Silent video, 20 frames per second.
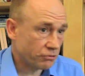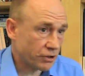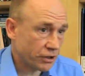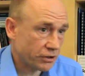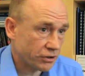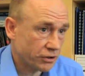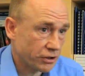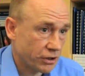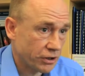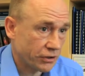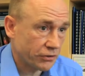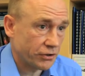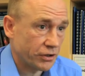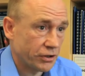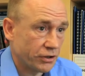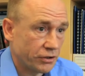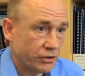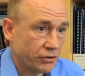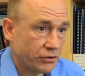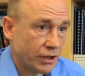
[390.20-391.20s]
recognised
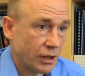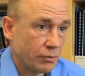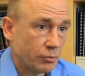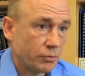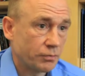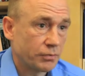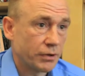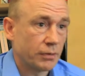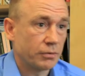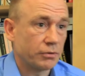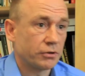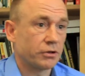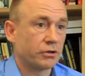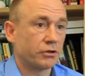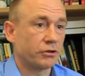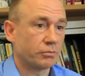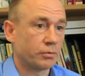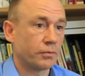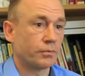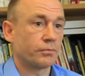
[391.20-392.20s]
that disabled people are
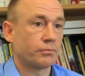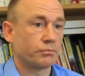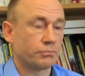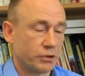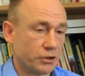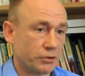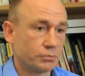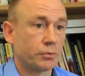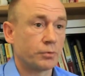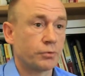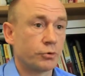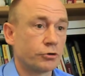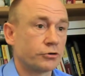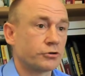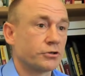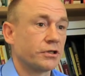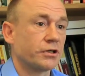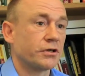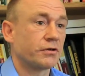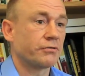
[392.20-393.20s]
disp
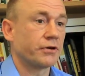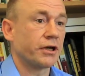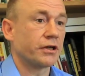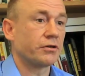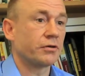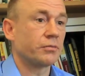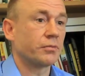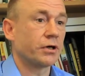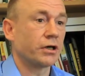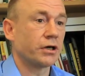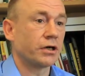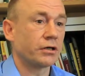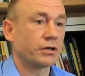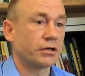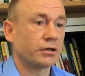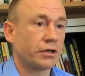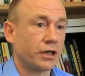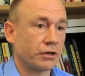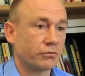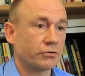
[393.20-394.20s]
disproportionately affected by
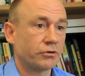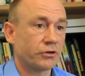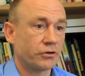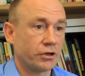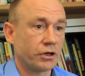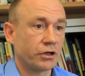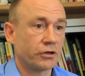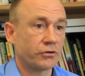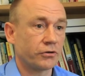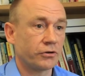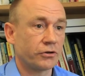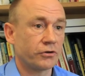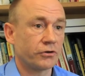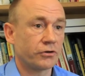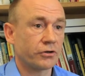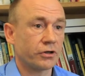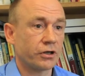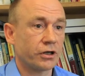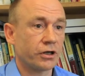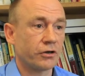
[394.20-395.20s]
natural
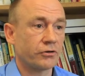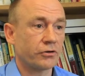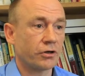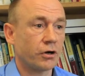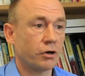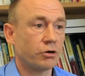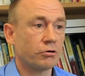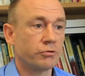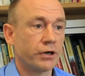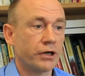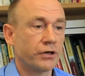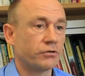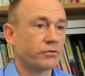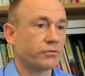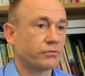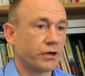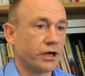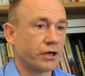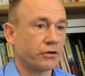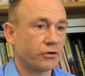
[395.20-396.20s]
disasters. Uh, there's a whole range of
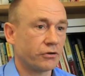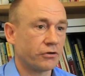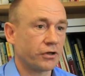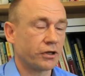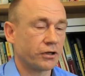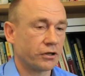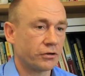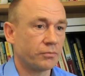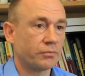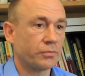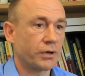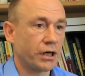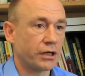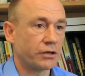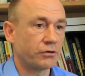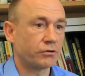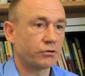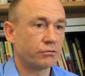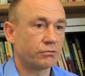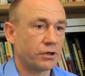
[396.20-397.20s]
factors that
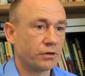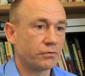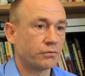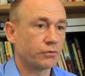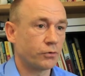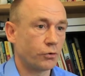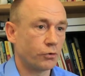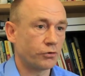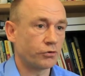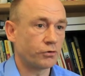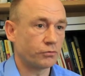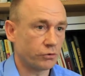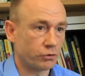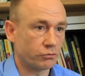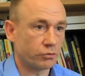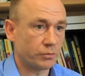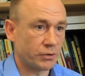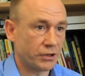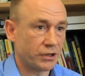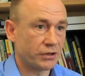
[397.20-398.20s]
combine to reinforce the
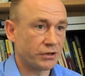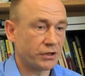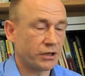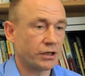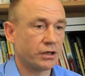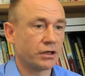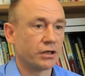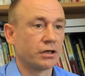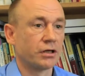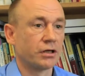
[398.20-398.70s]
vulnerability